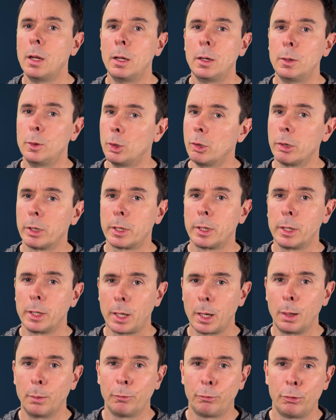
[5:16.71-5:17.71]
or it can
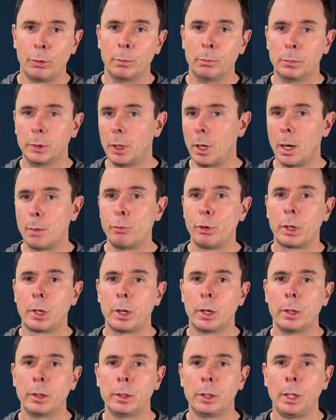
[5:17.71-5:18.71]
come from library
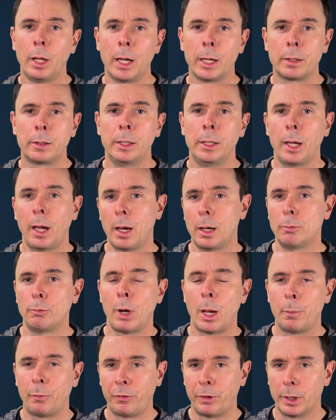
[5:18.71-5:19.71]
code like the
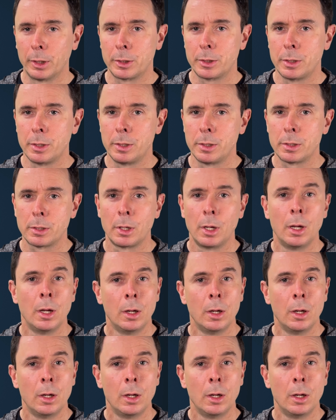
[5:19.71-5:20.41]
unwrap functions,